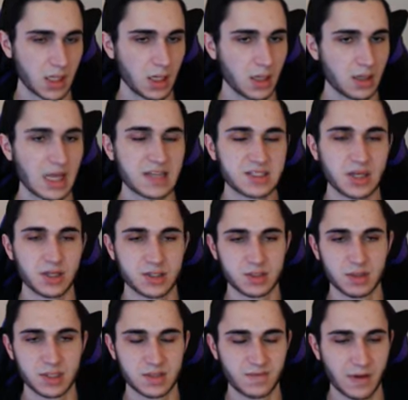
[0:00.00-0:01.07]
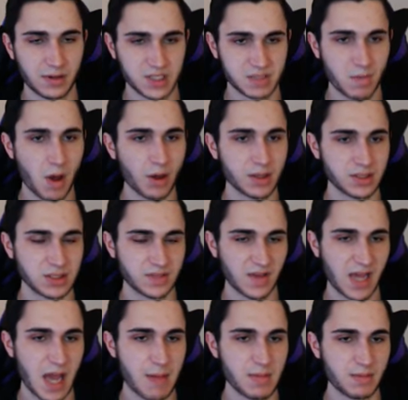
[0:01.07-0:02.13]
That's also a very small instance of
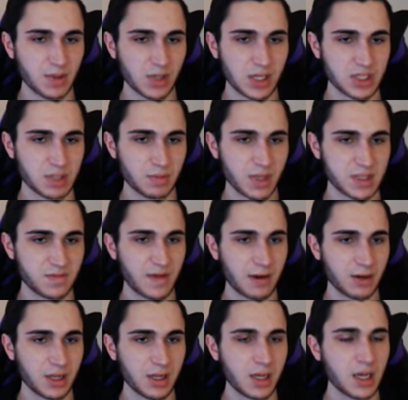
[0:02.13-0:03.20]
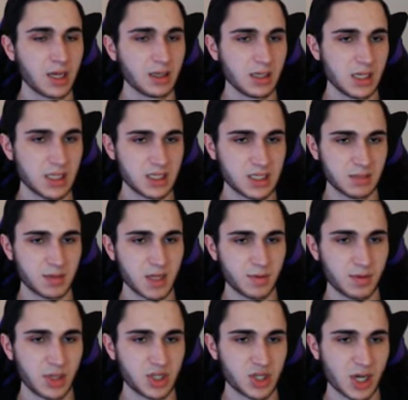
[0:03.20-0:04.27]
AI manipulation, but it's very easy to
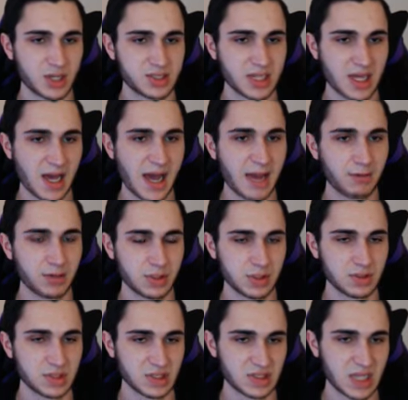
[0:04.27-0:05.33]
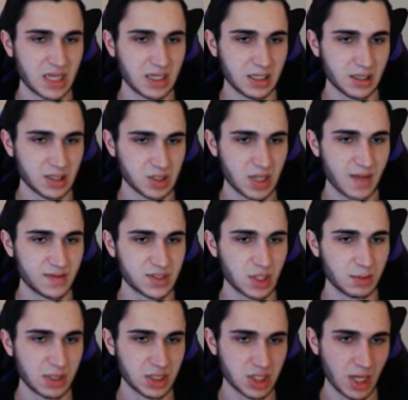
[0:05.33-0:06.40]
manipulate Chuck's AI when you're using Sandy because you have so
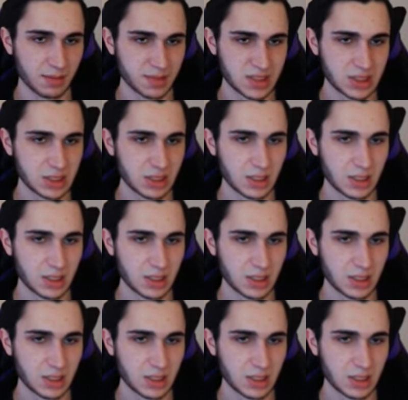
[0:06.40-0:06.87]
many jumps.